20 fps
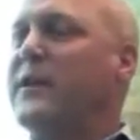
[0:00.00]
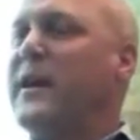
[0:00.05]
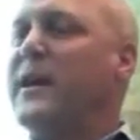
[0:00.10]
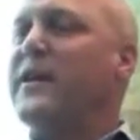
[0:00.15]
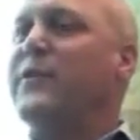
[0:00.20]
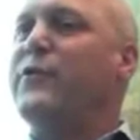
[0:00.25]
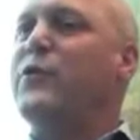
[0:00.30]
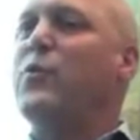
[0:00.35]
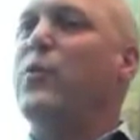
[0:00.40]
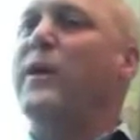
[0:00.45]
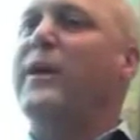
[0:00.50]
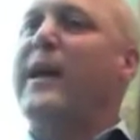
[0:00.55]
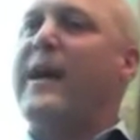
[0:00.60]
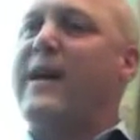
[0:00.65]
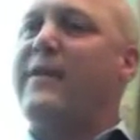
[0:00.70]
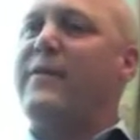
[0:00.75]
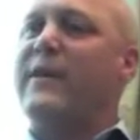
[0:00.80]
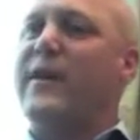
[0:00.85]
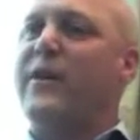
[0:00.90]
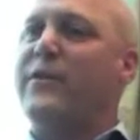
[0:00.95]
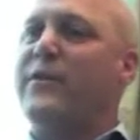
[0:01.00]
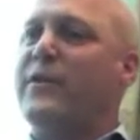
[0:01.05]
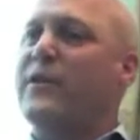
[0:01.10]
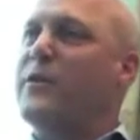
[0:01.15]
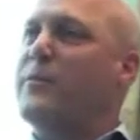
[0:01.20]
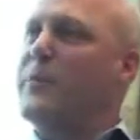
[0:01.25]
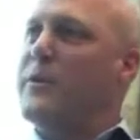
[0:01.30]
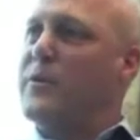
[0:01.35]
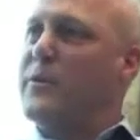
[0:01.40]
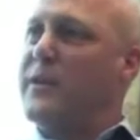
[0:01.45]
And if you want to have a healthy
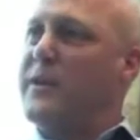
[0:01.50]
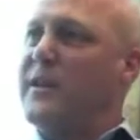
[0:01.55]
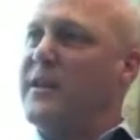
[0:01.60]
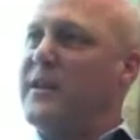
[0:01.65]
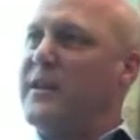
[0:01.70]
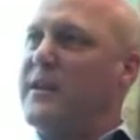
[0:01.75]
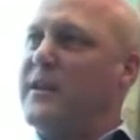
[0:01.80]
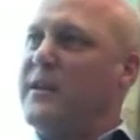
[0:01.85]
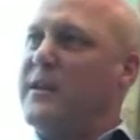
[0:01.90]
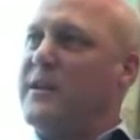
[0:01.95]
community,